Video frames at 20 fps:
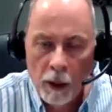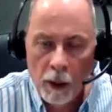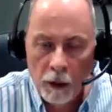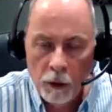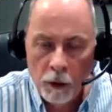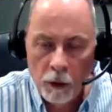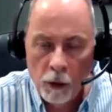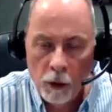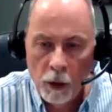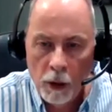
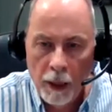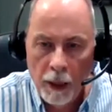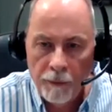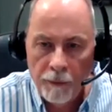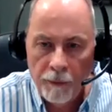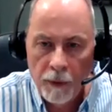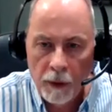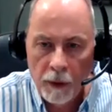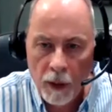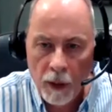eternal
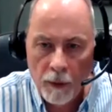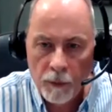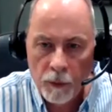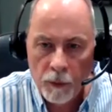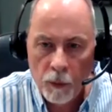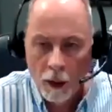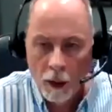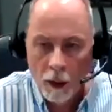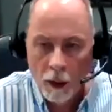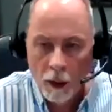life that
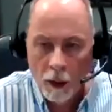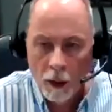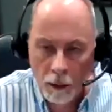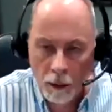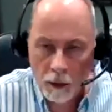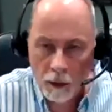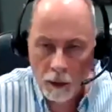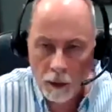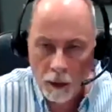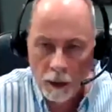comes with
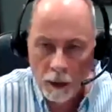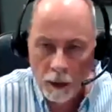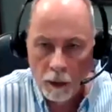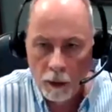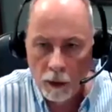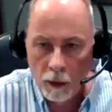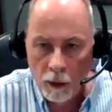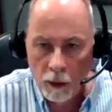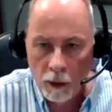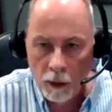
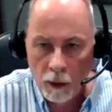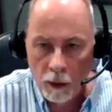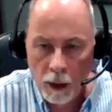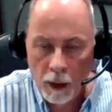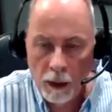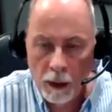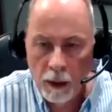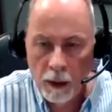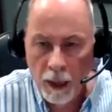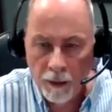being
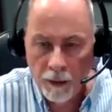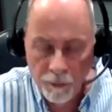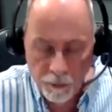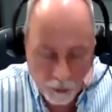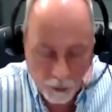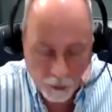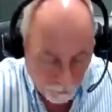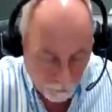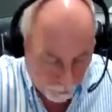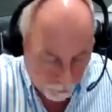in
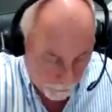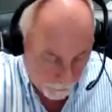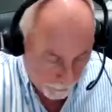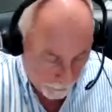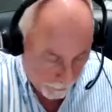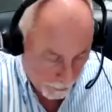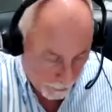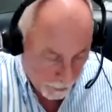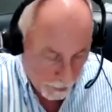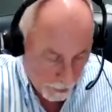heaven.
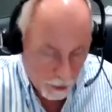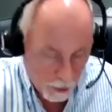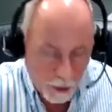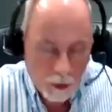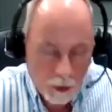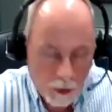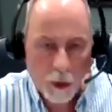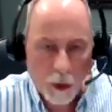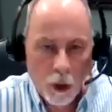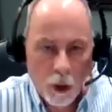
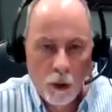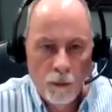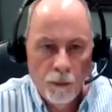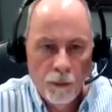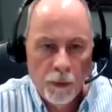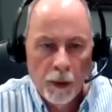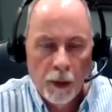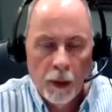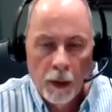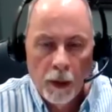So
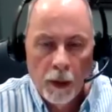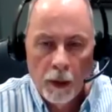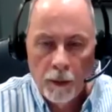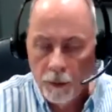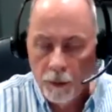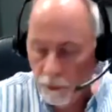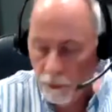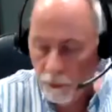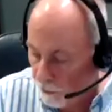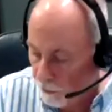
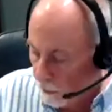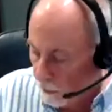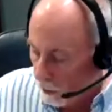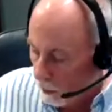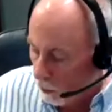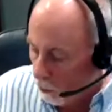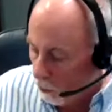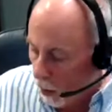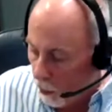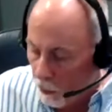what
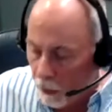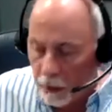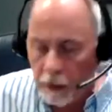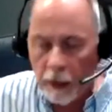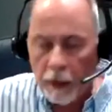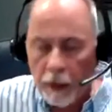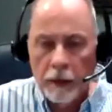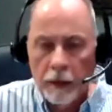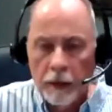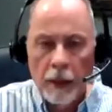we did
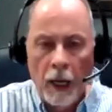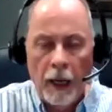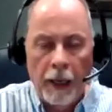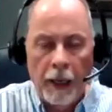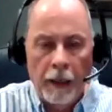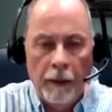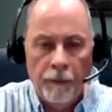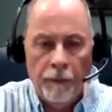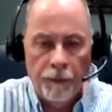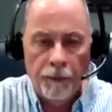
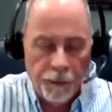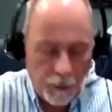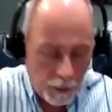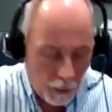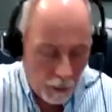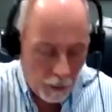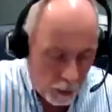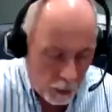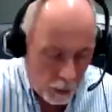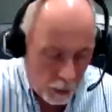tonight
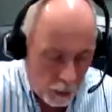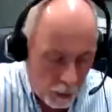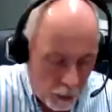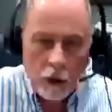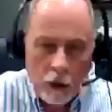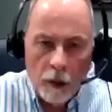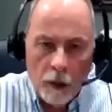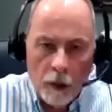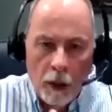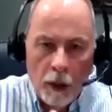is we
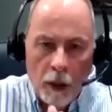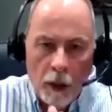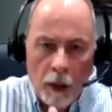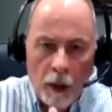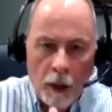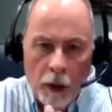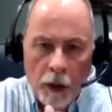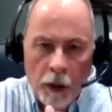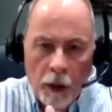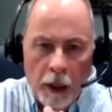took a
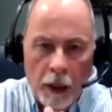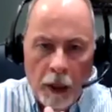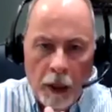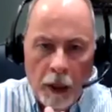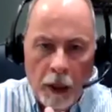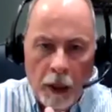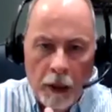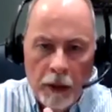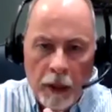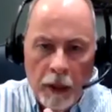look at
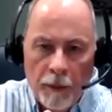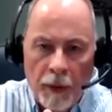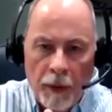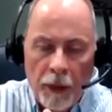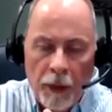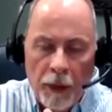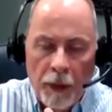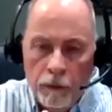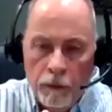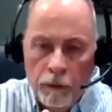some of
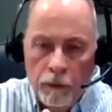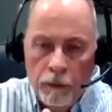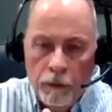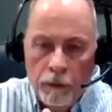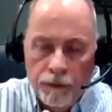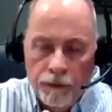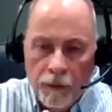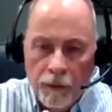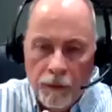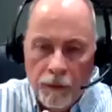the lesser